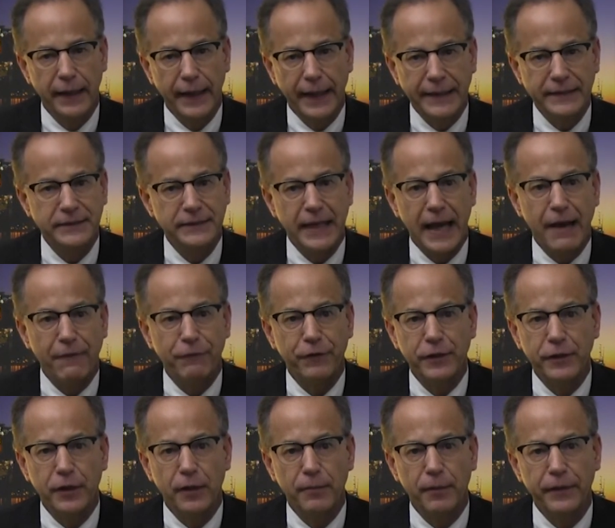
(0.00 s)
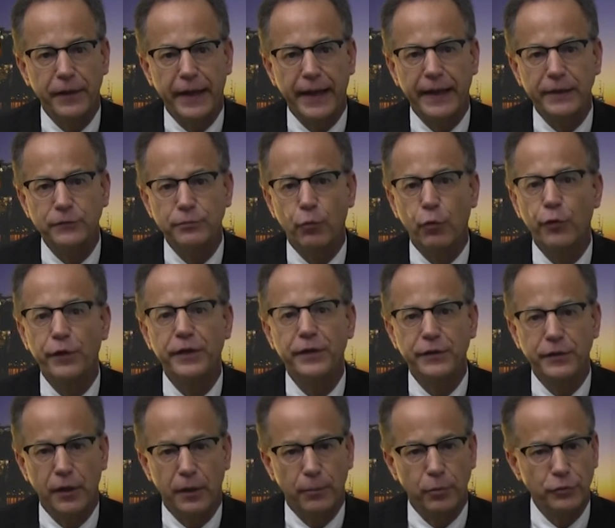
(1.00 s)
a staffing number that has more
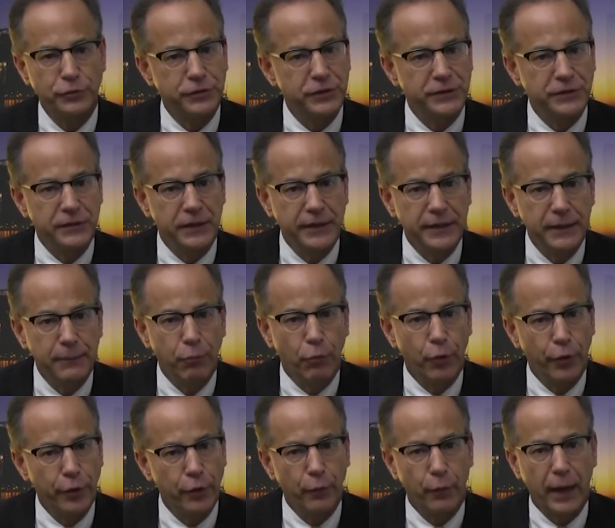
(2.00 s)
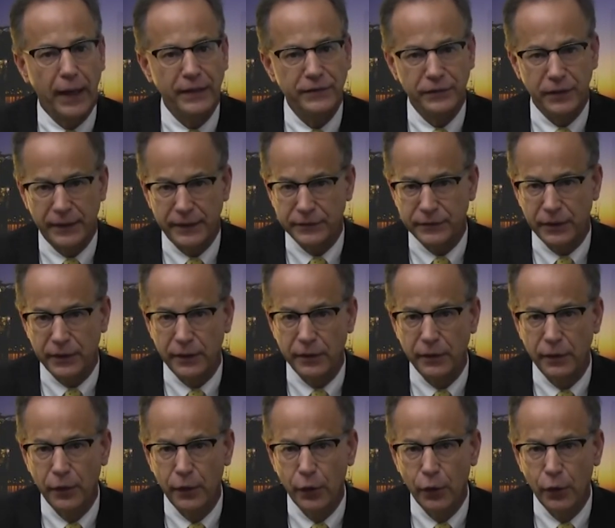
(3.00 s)
than doubled since the Deepwater Horizon incident.